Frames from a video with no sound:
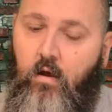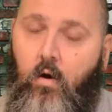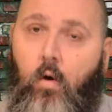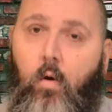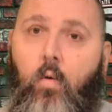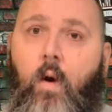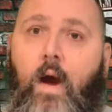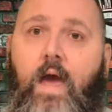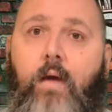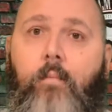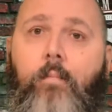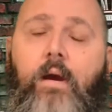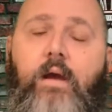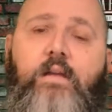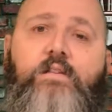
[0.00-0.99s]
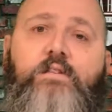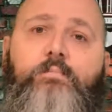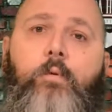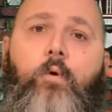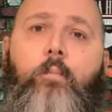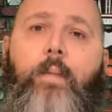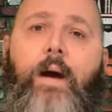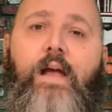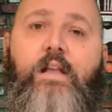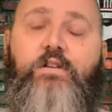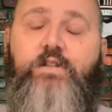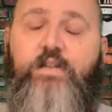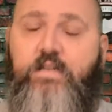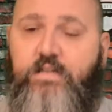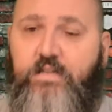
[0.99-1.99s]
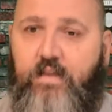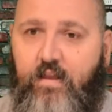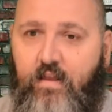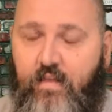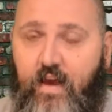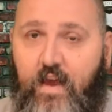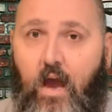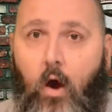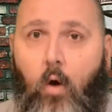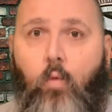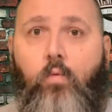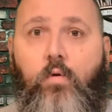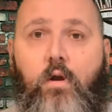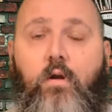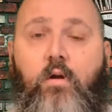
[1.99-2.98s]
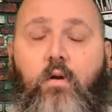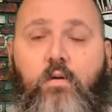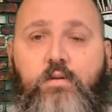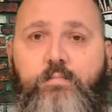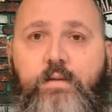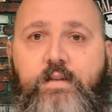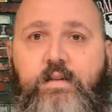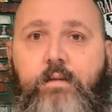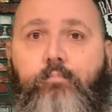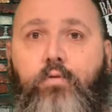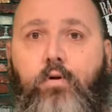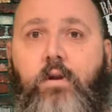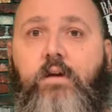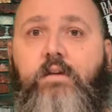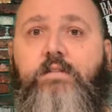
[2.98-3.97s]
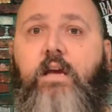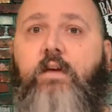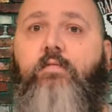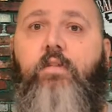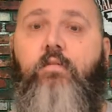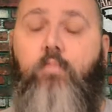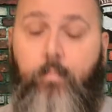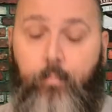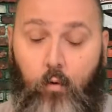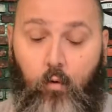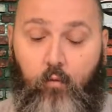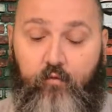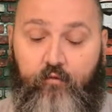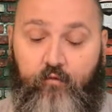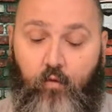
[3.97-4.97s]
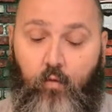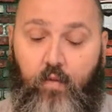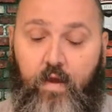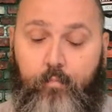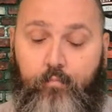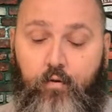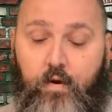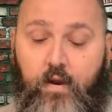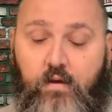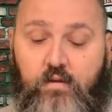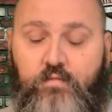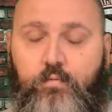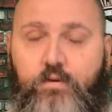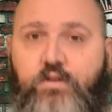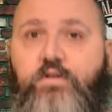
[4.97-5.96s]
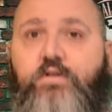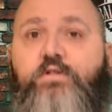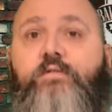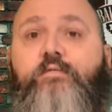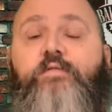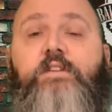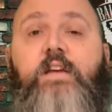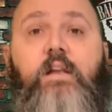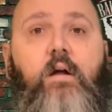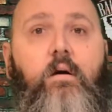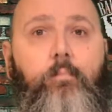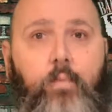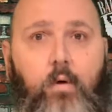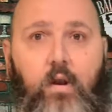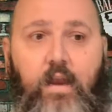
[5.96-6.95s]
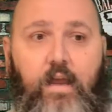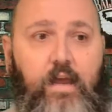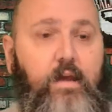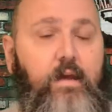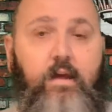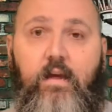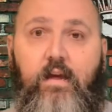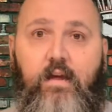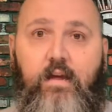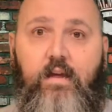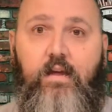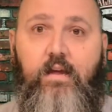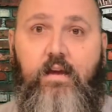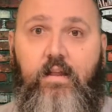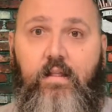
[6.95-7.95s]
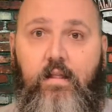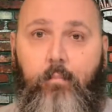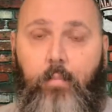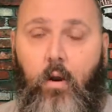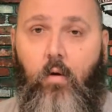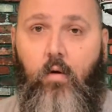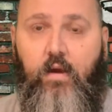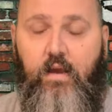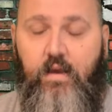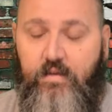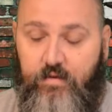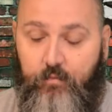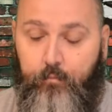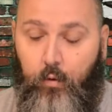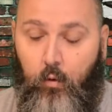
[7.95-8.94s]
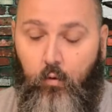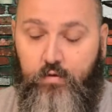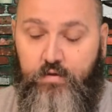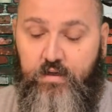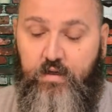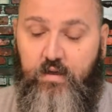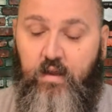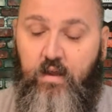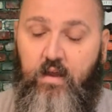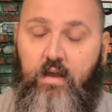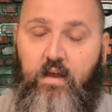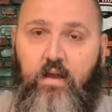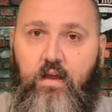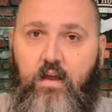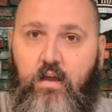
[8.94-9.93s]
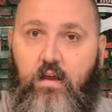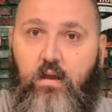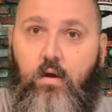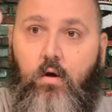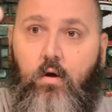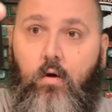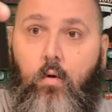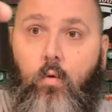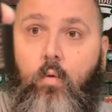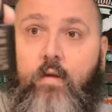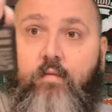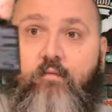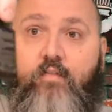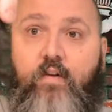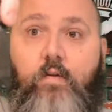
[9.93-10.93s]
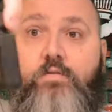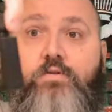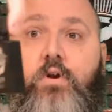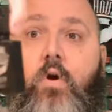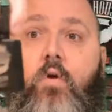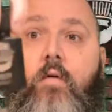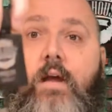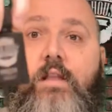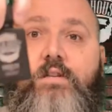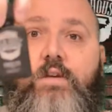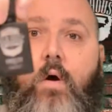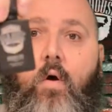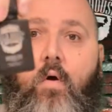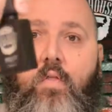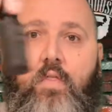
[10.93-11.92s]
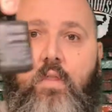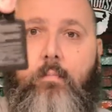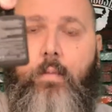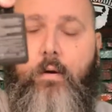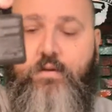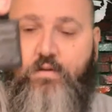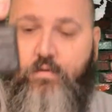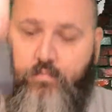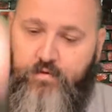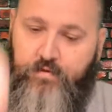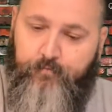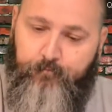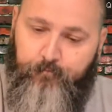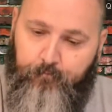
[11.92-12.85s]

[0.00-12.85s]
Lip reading: all handmade, small batches. They hold a cosmetic product safety report for their products, which, as you've seen, I'll put a link in the blog, is important. All info's correct on the bottles,